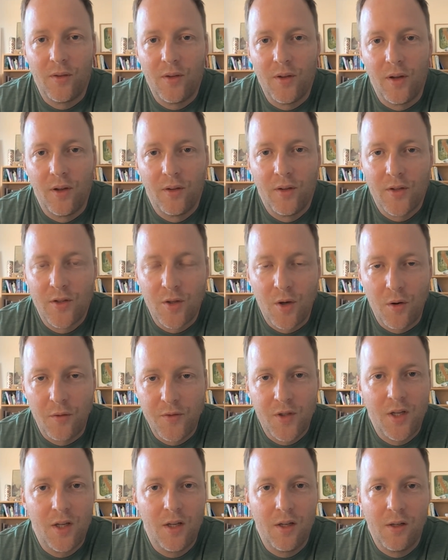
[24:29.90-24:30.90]
soft
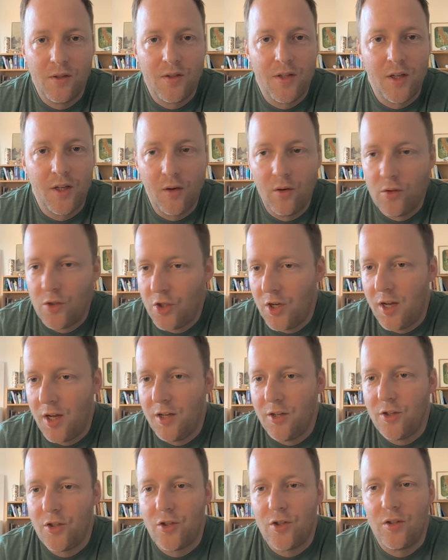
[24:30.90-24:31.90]
skills,
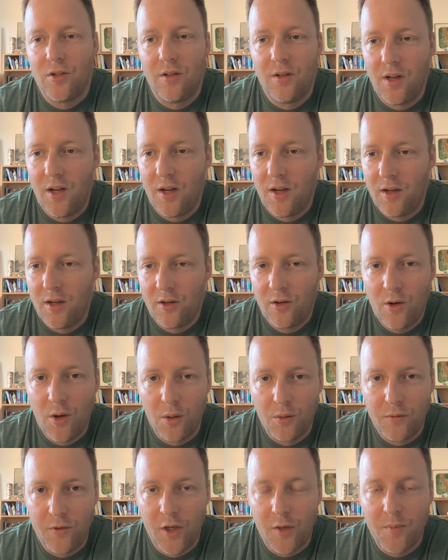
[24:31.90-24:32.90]
negotiation,
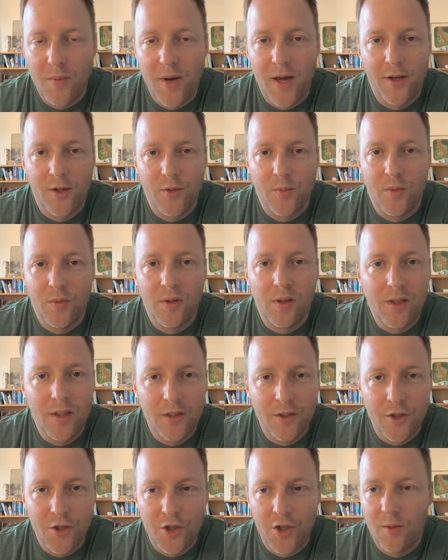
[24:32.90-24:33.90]
conflict management,
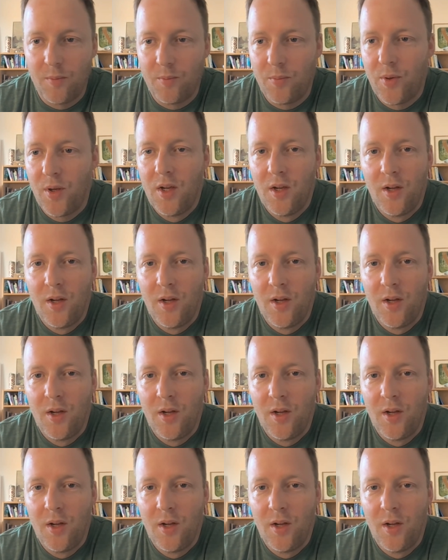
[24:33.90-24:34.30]
leadership,